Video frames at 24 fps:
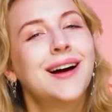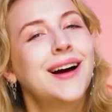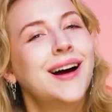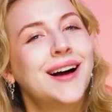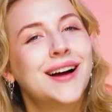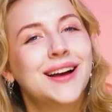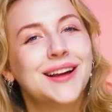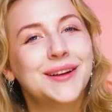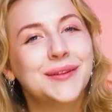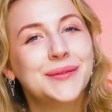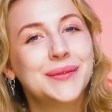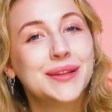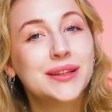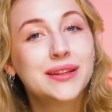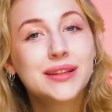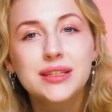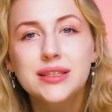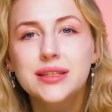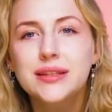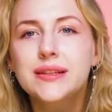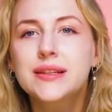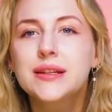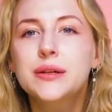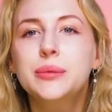Hi, in this
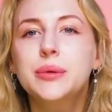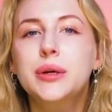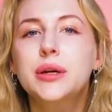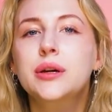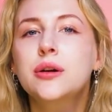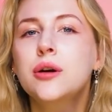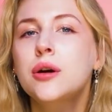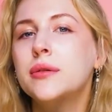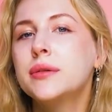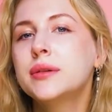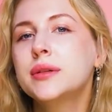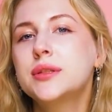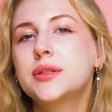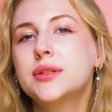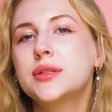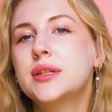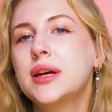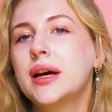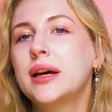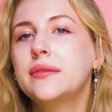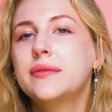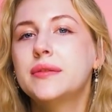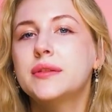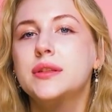video we're going to
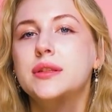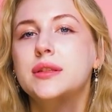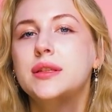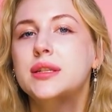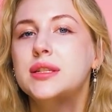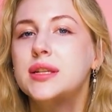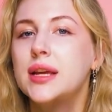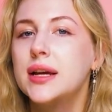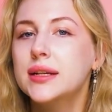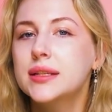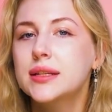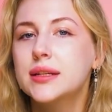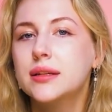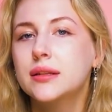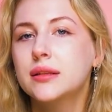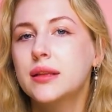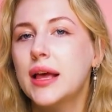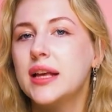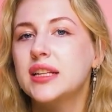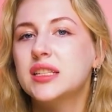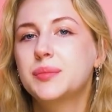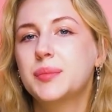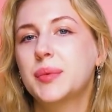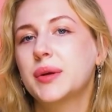dive into the technical
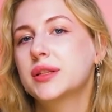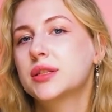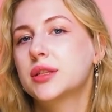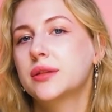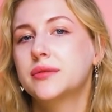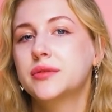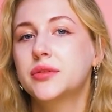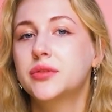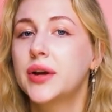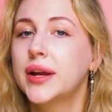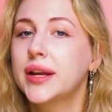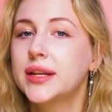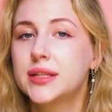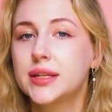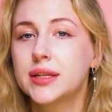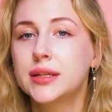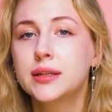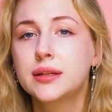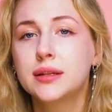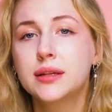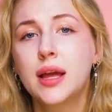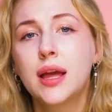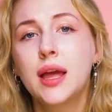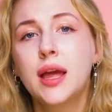aspects of
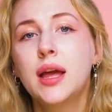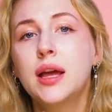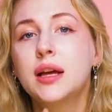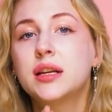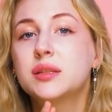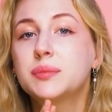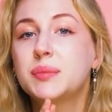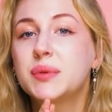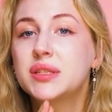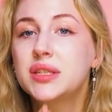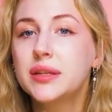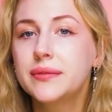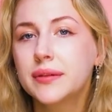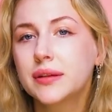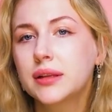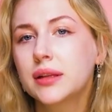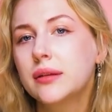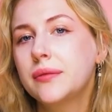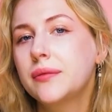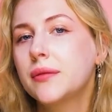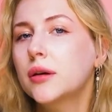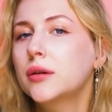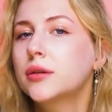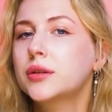trading, specifically
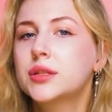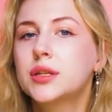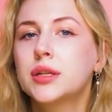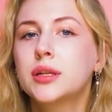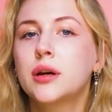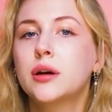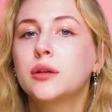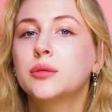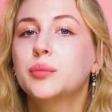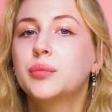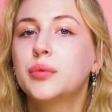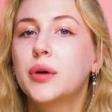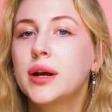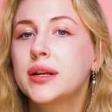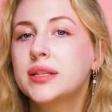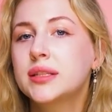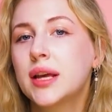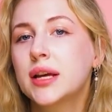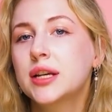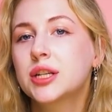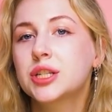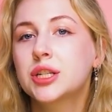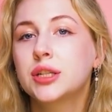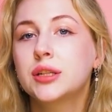focusing on price
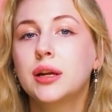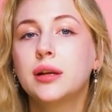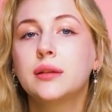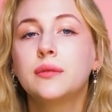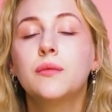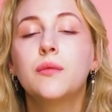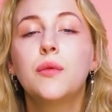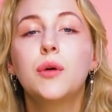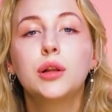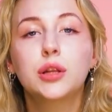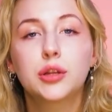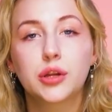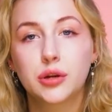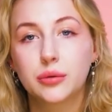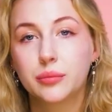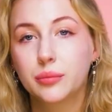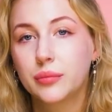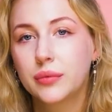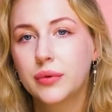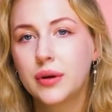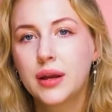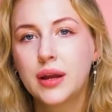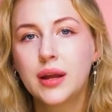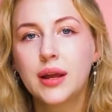action and volume.